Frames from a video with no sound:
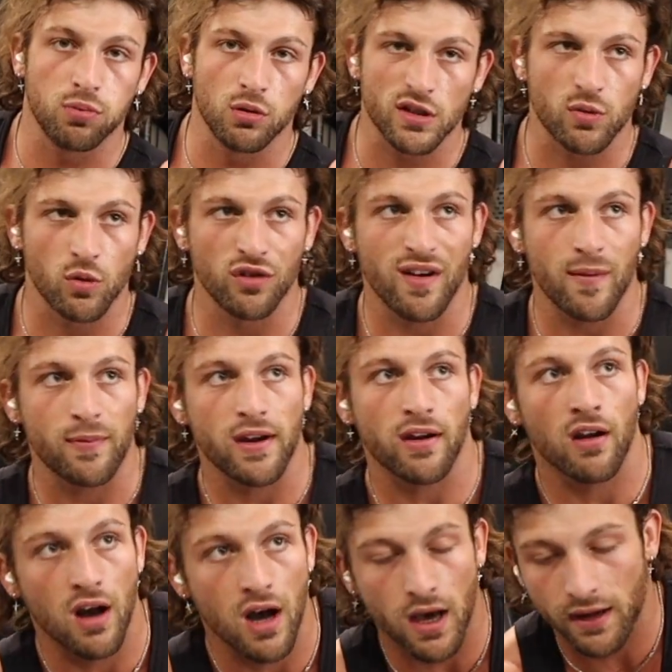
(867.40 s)
+1 rep
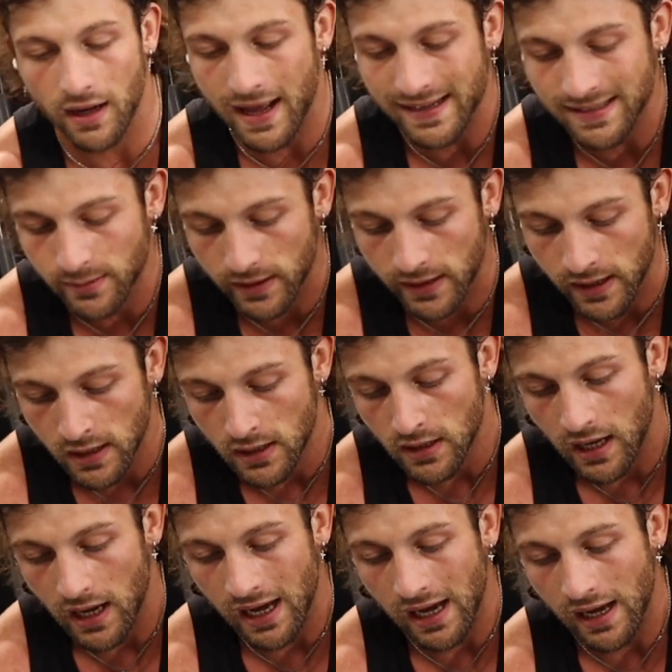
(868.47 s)
there on last week.
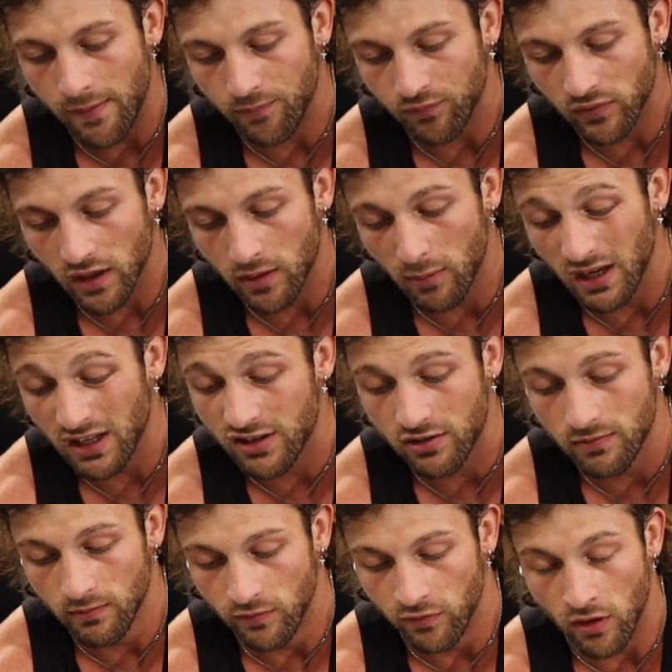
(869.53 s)
My
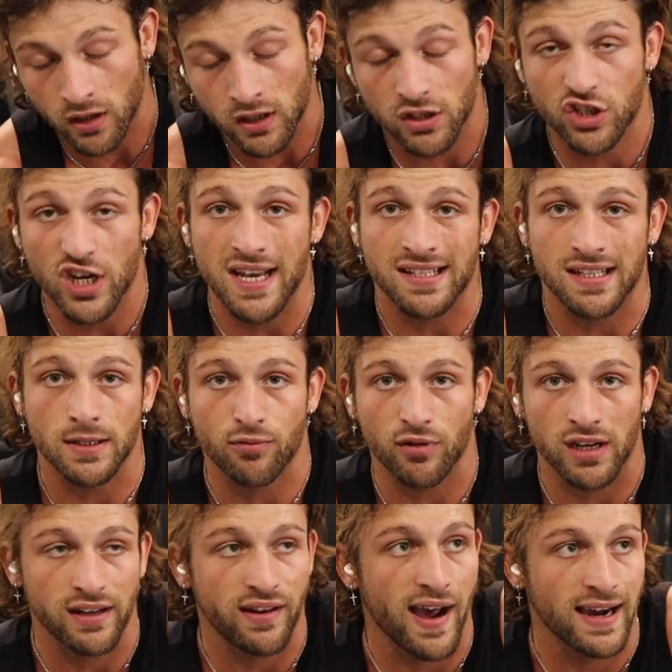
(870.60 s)
fucking chest is
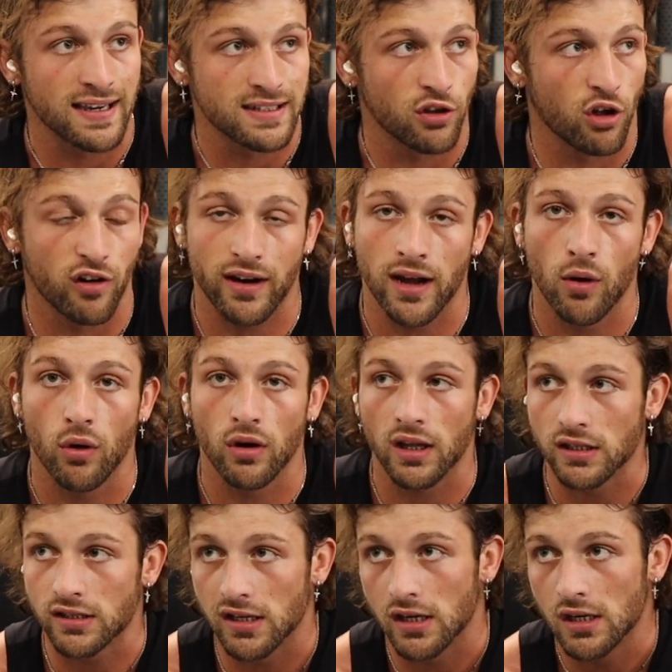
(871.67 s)
pretty taxed already, I won't
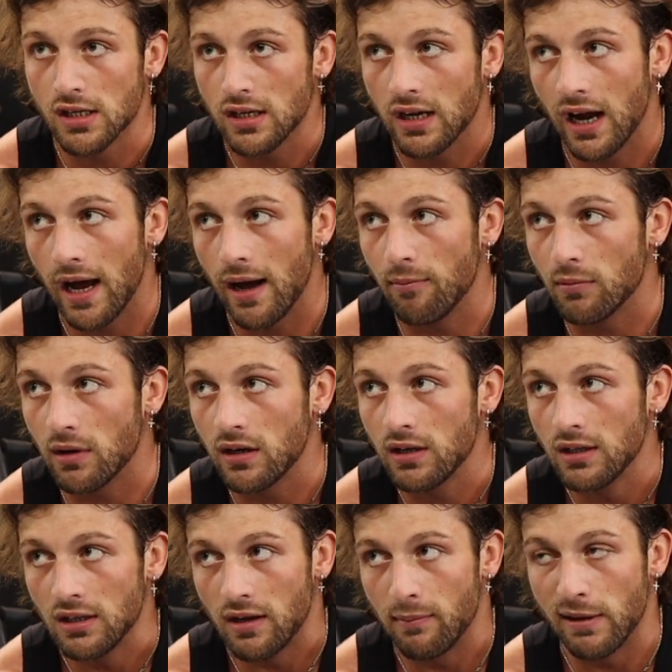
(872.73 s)
lie to you. I
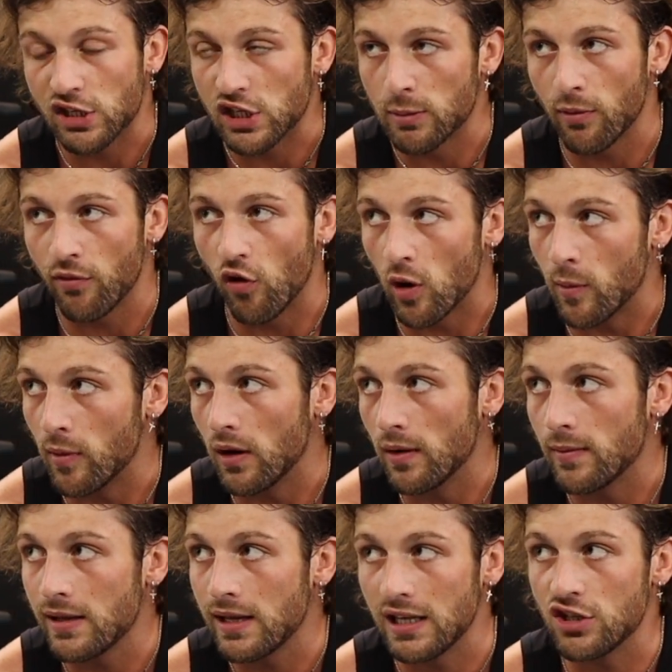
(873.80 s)
mentioned it before, but
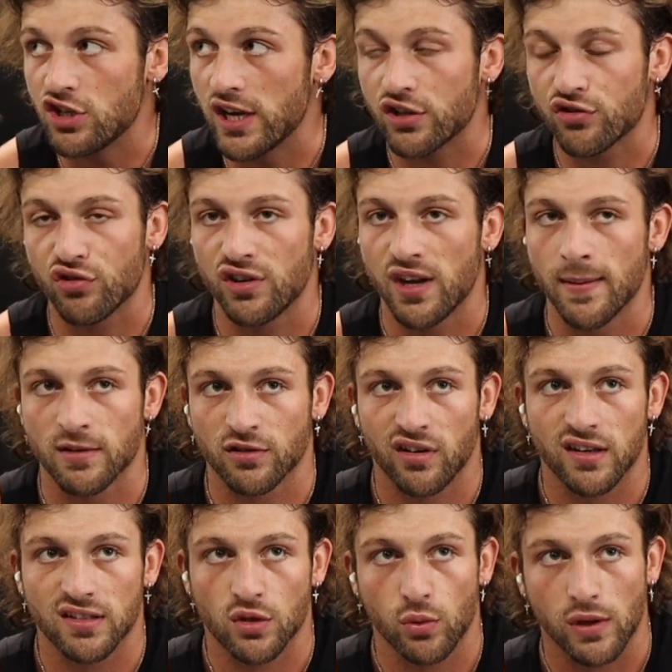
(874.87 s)
I'm hitting chest 3 times
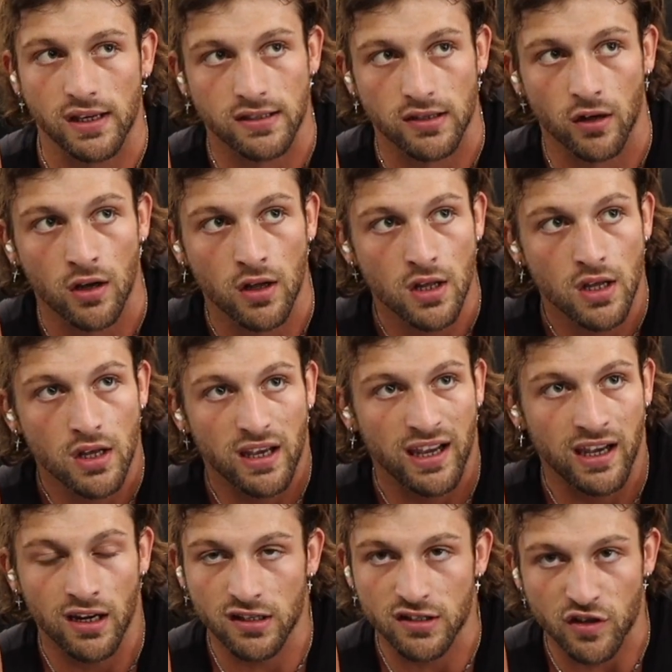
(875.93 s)
across the week. So
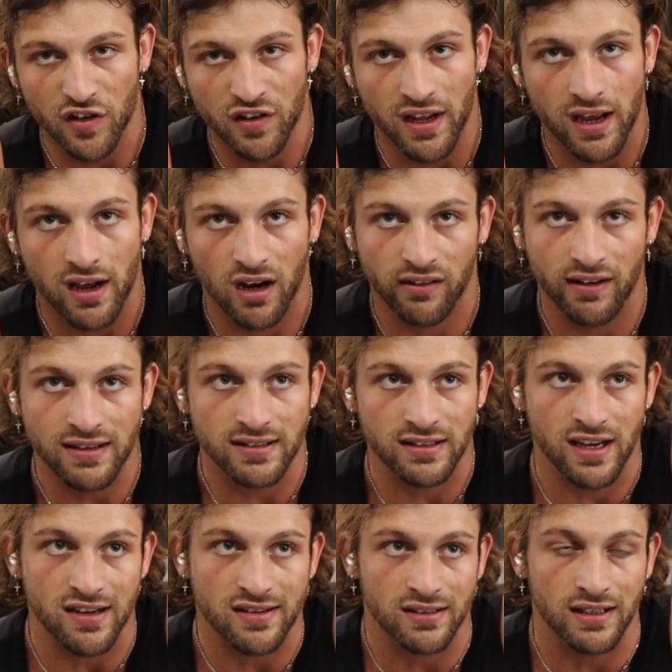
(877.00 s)
hit it on Sunday, I
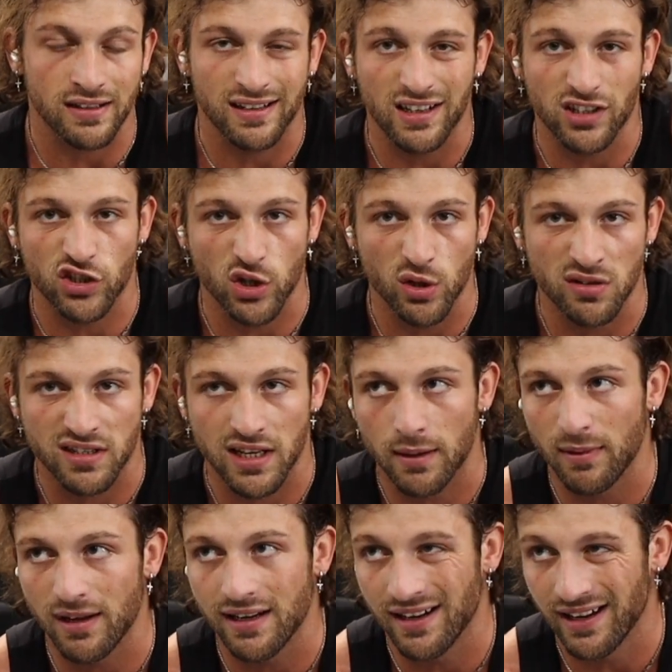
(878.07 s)
rested yesterday, today's Tuesday,
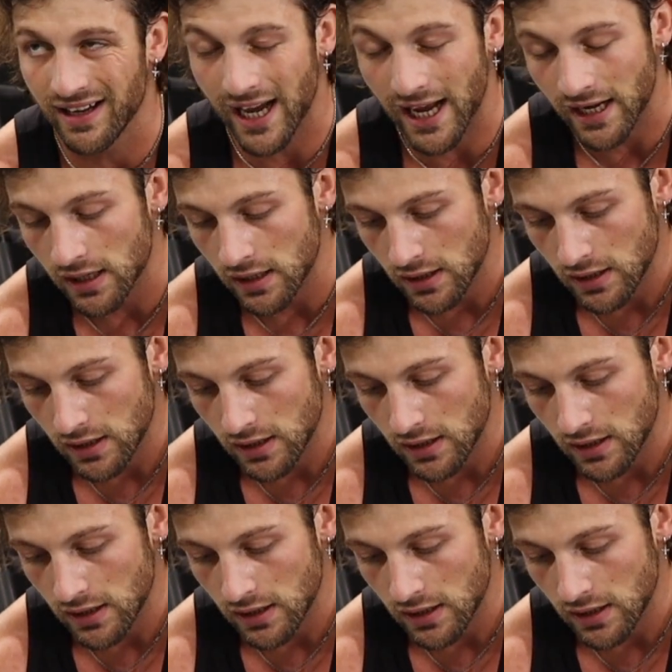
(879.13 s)
I'm hitting it again.